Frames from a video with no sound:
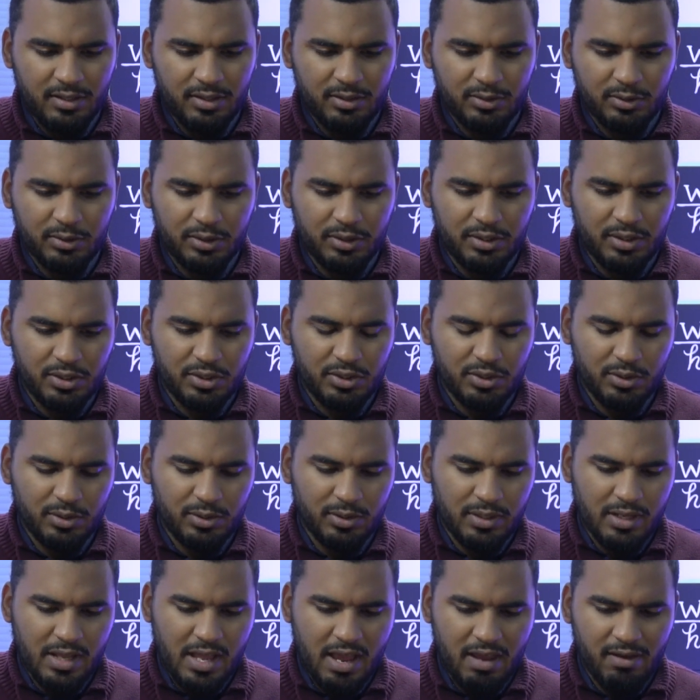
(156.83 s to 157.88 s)

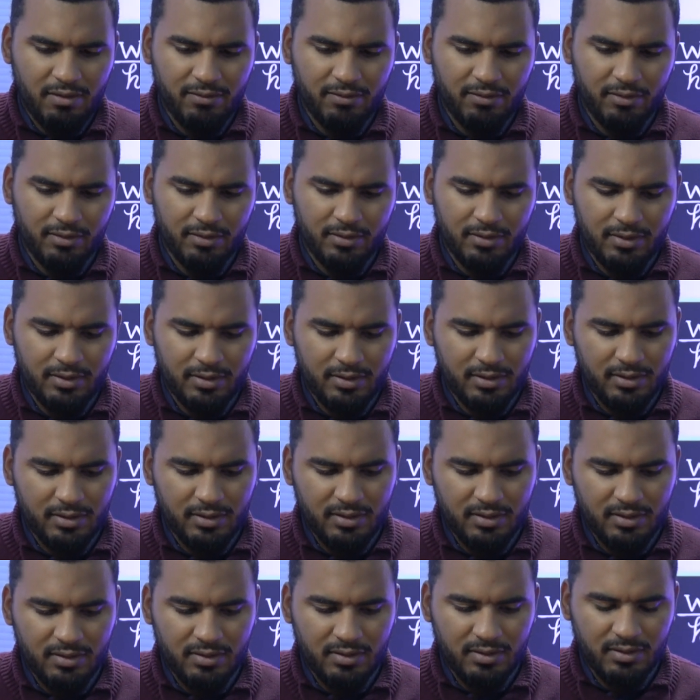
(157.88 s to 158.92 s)
traditional iPhone.
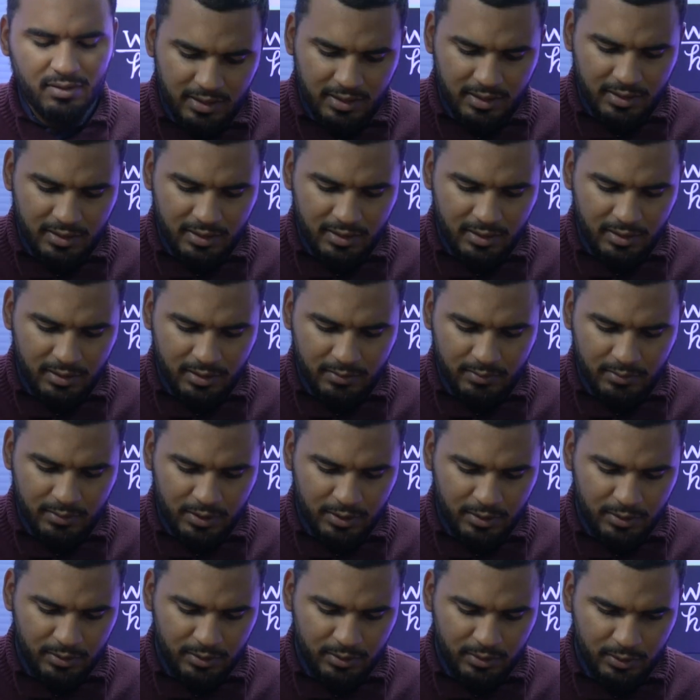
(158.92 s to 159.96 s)

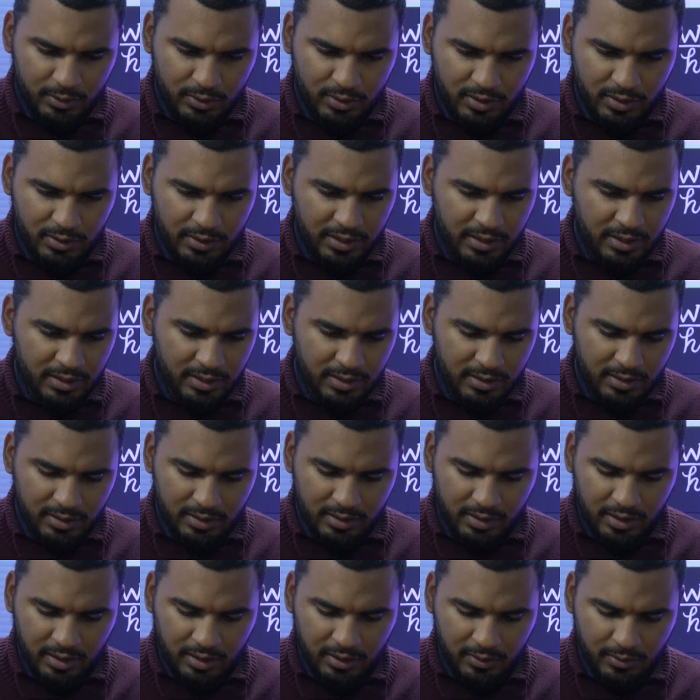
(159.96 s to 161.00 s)
No Siri.
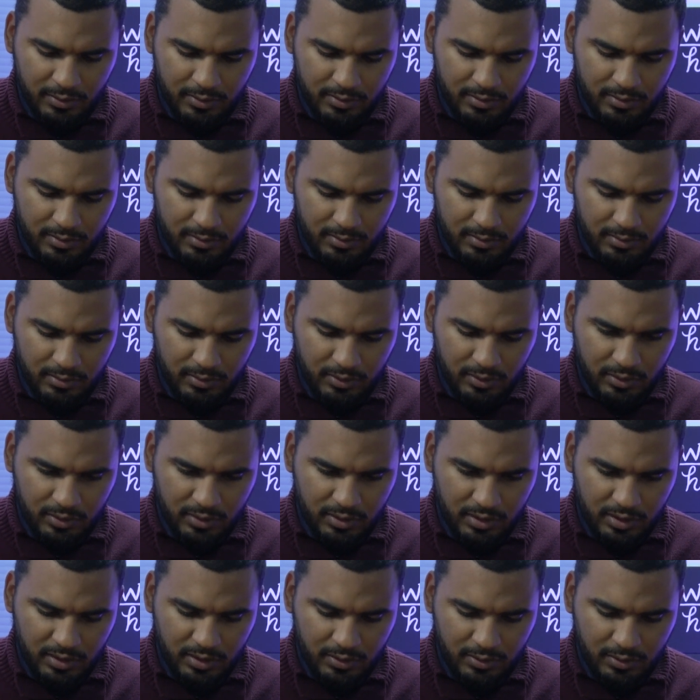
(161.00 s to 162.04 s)
Thank you.
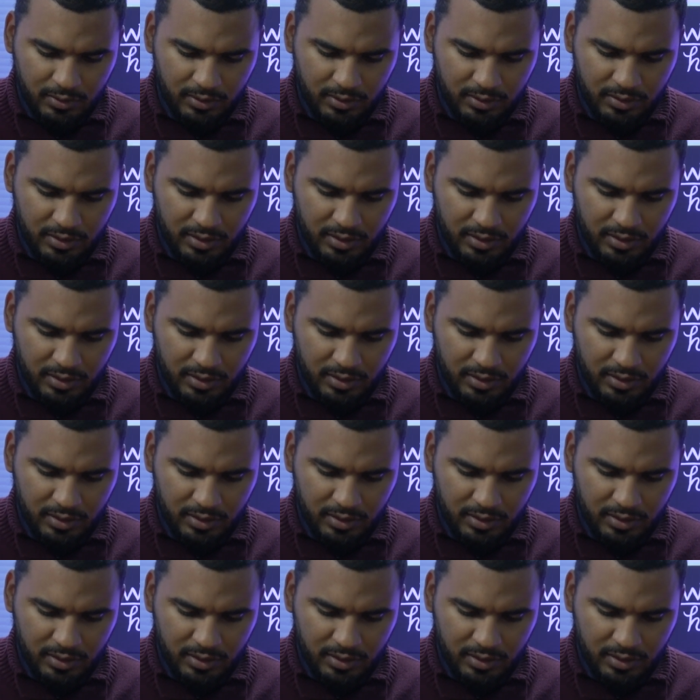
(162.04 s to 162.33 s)
Continue.